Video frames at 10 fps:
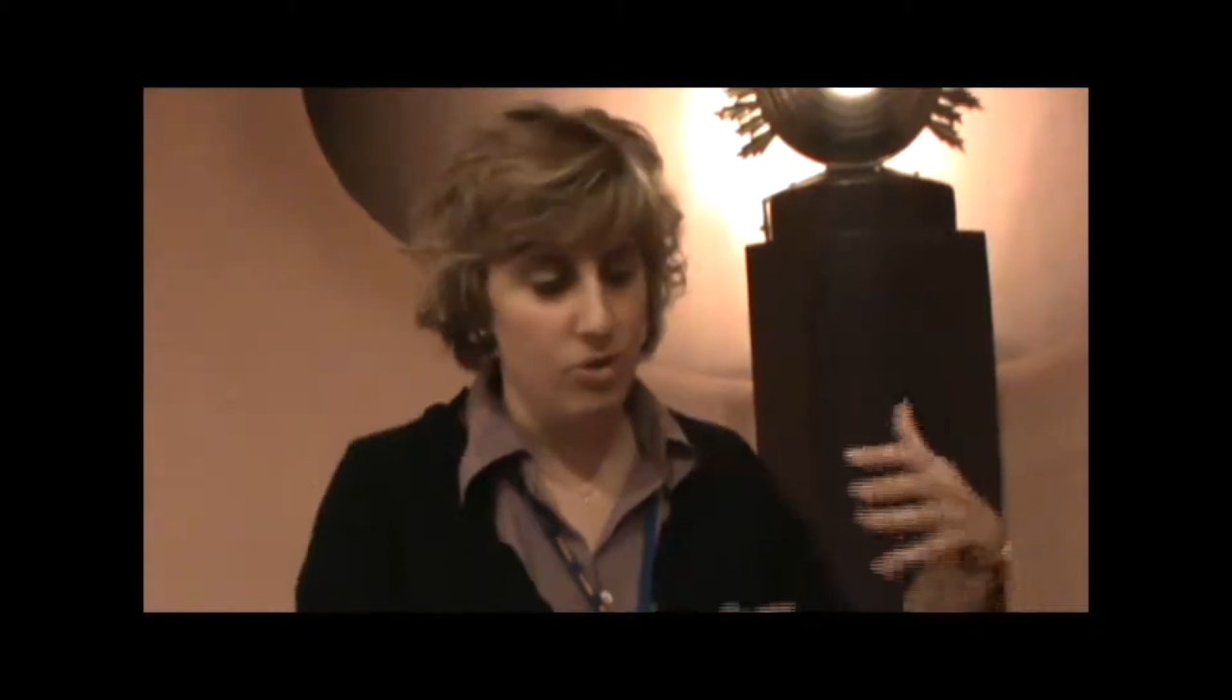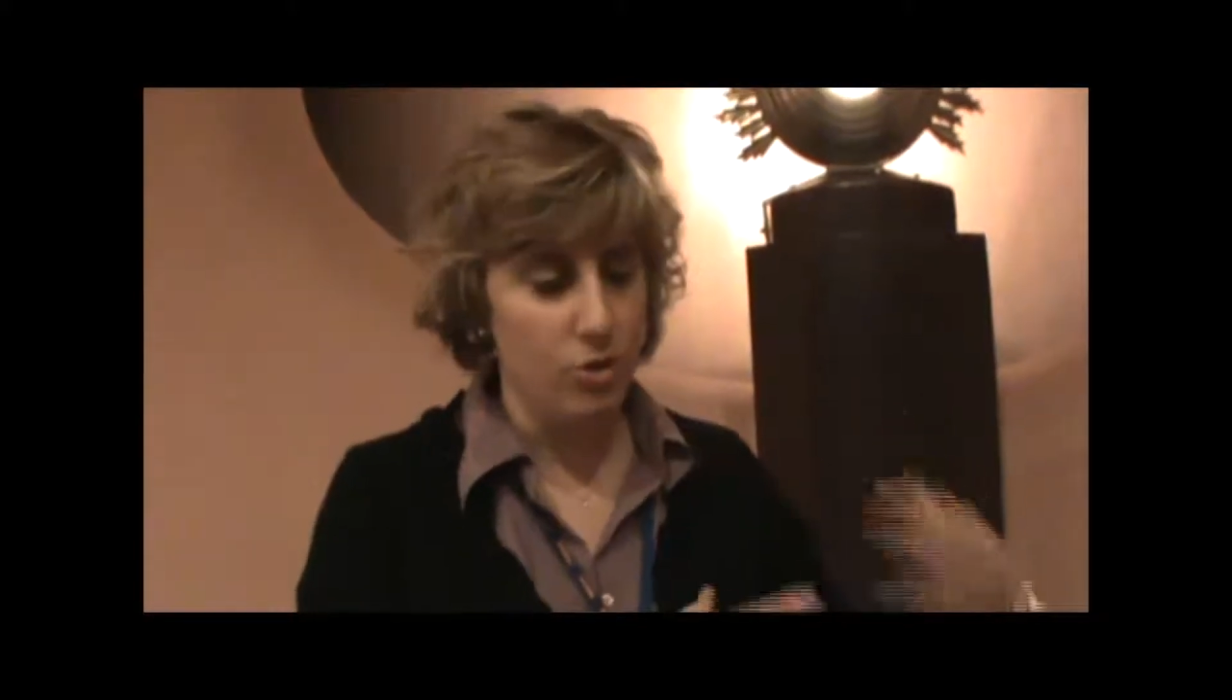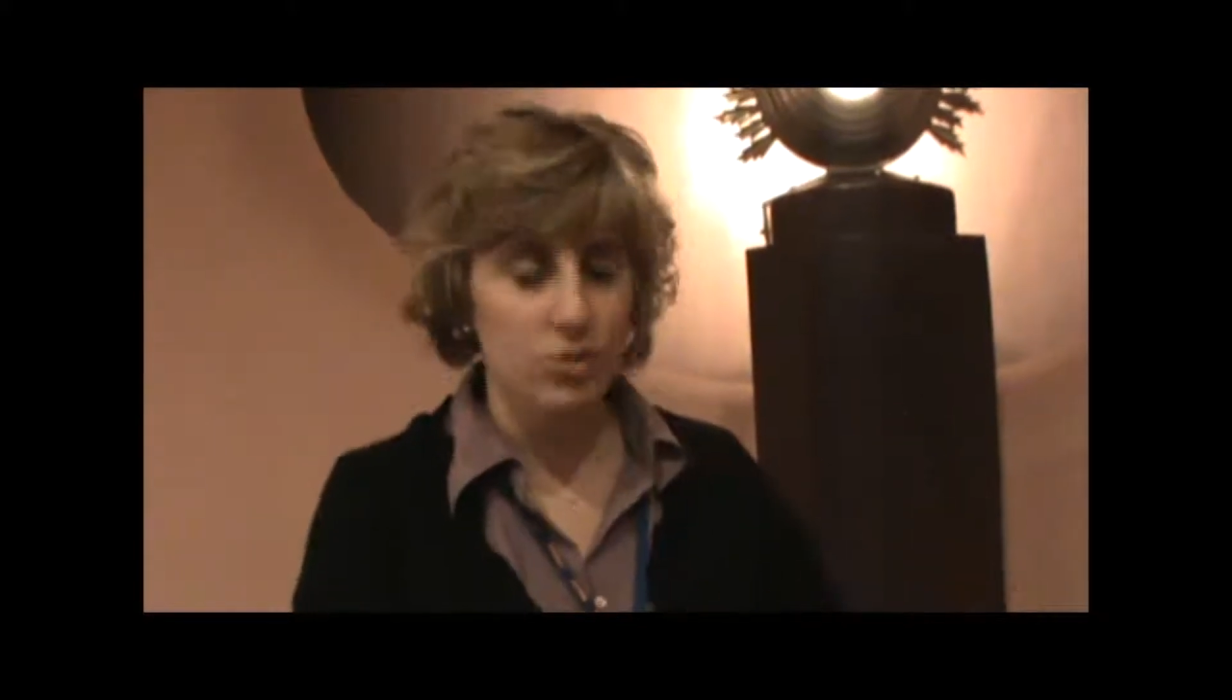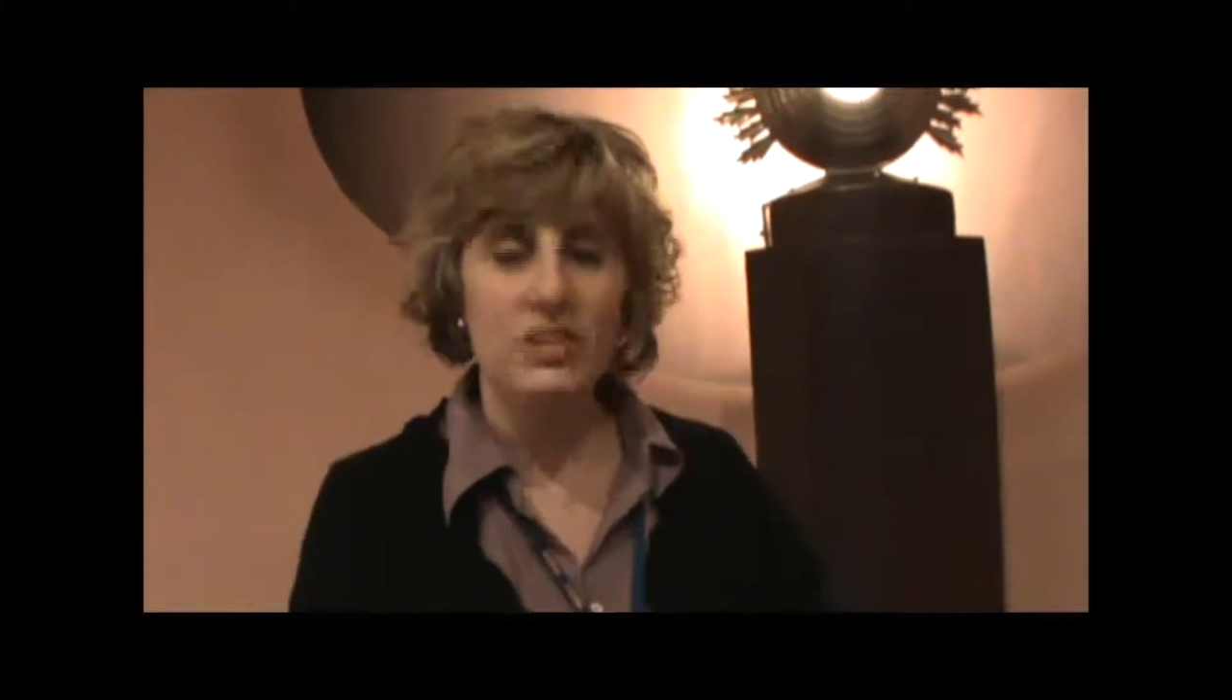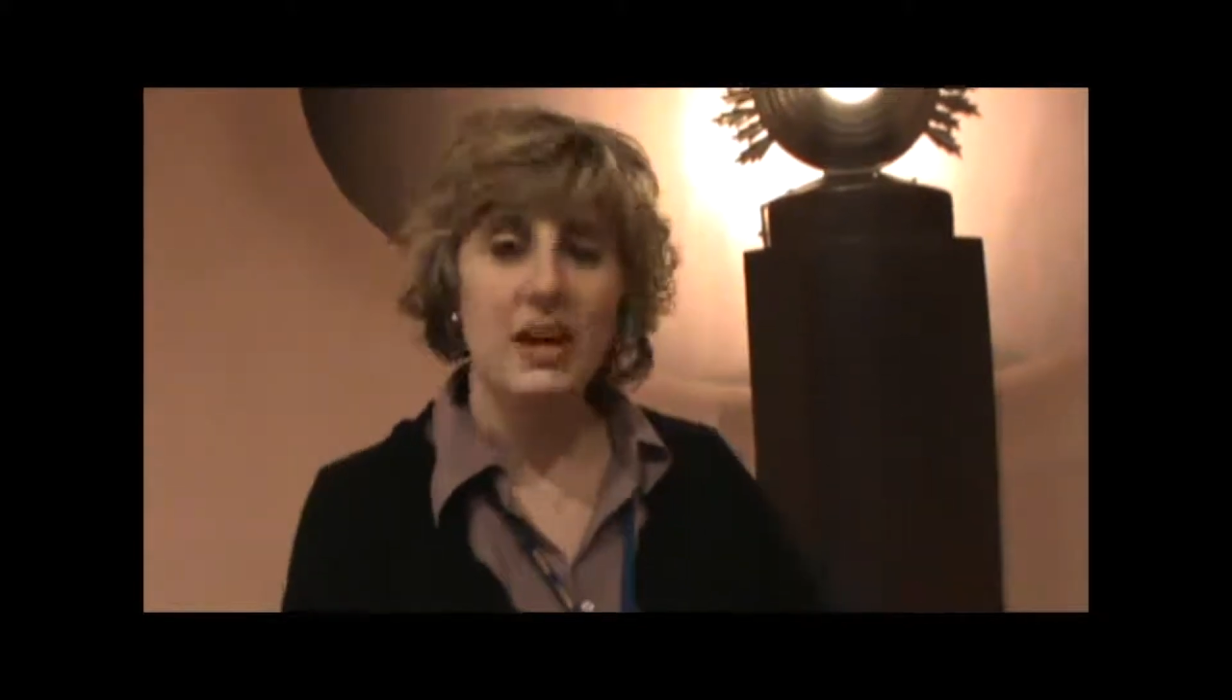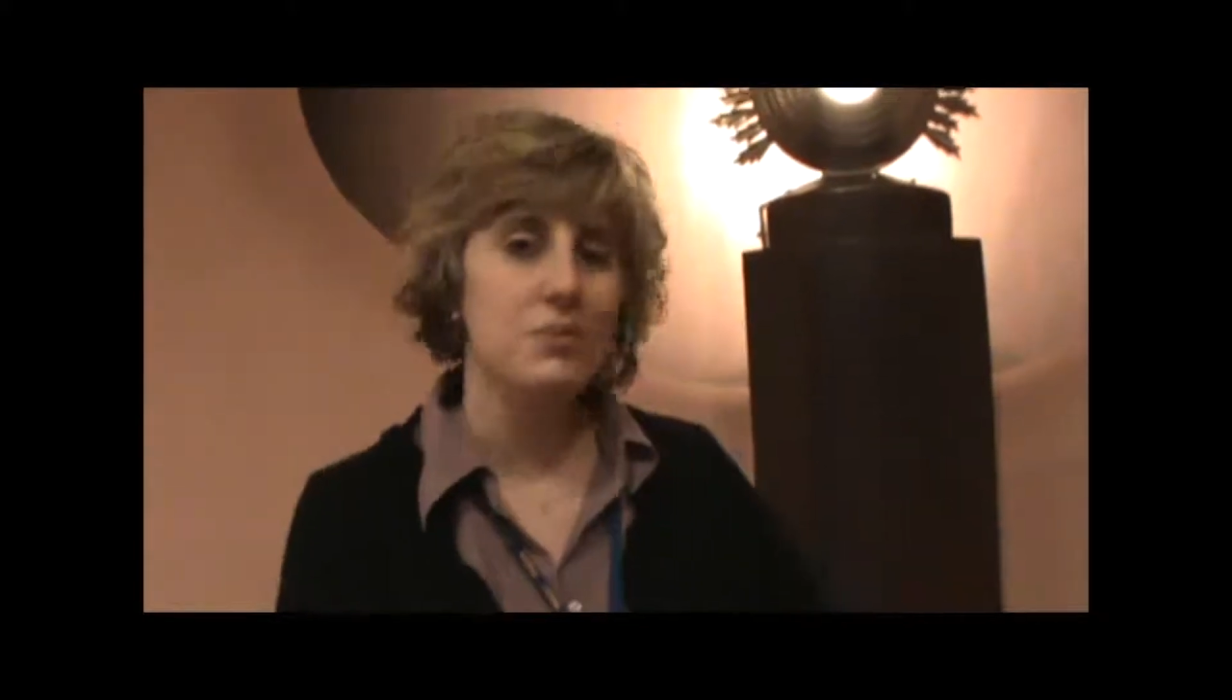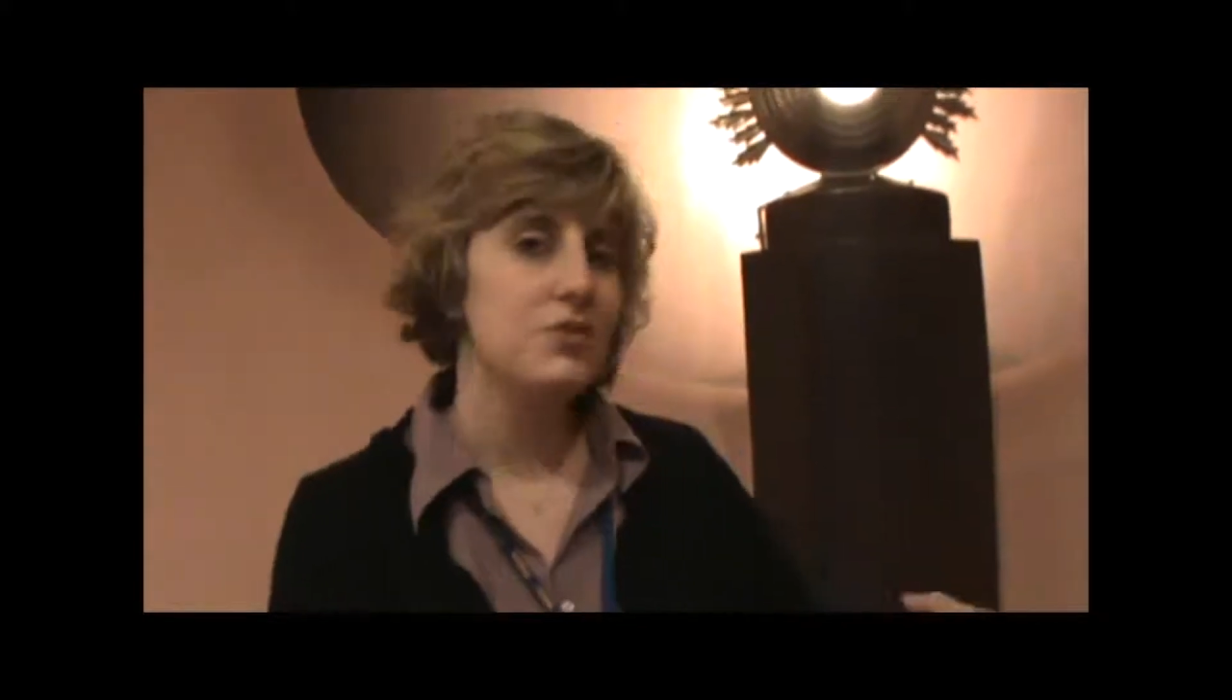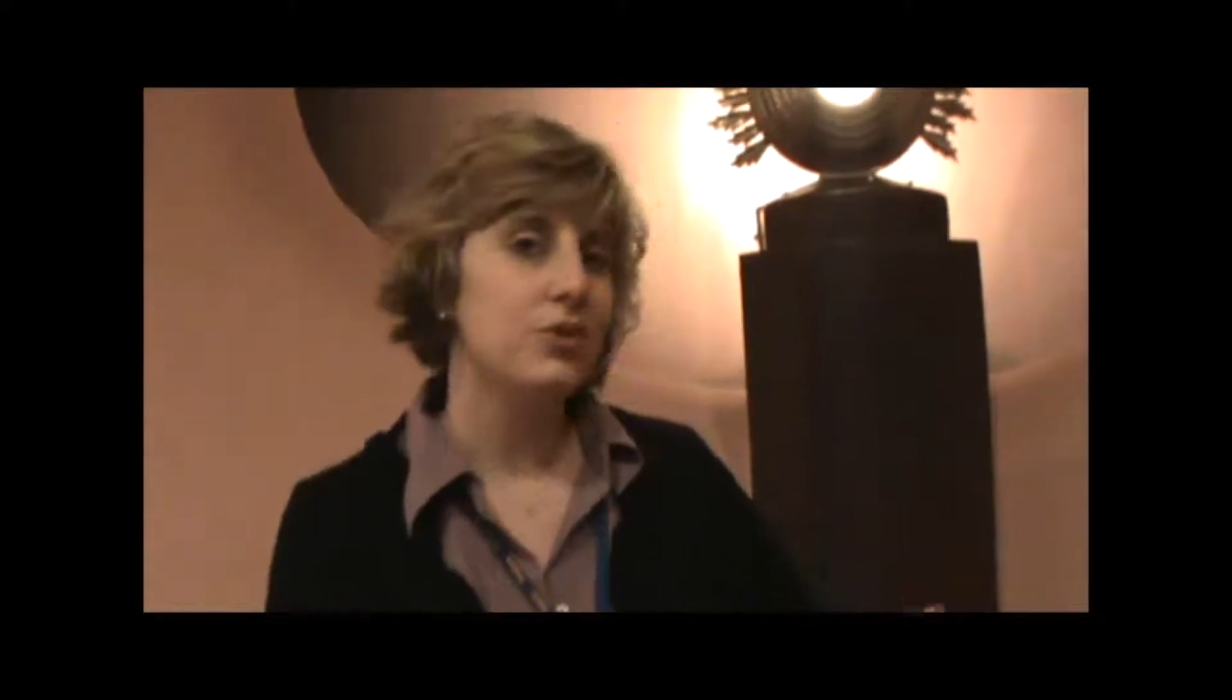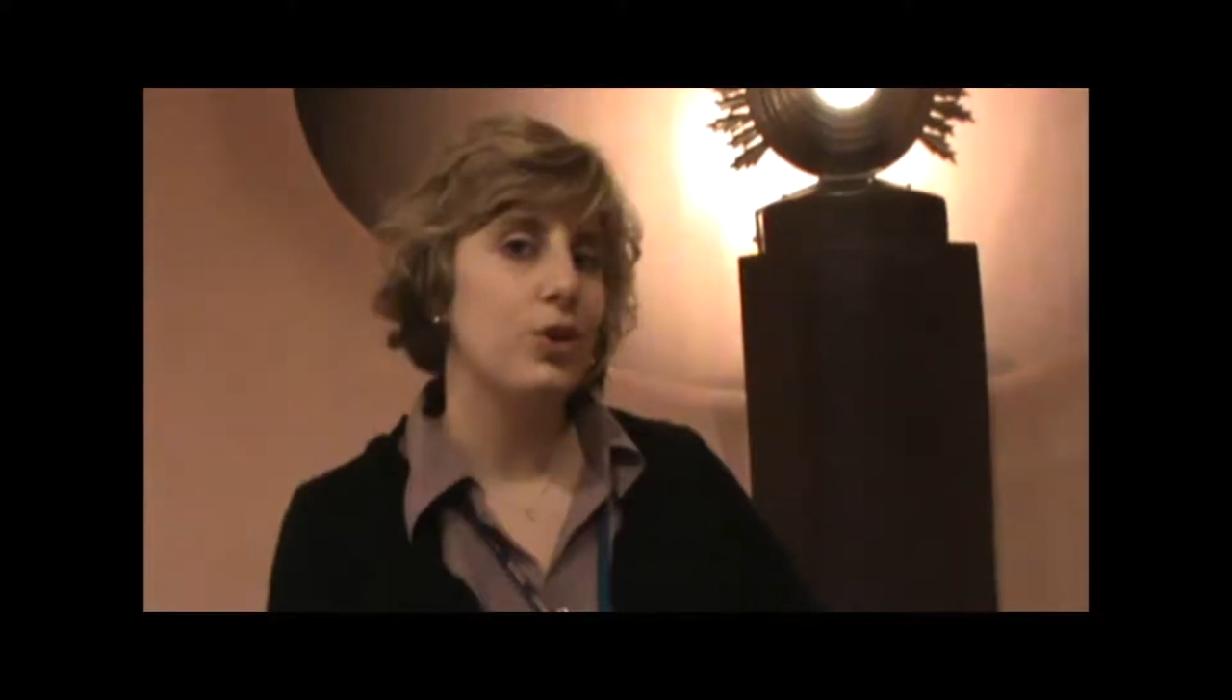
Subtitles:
those games for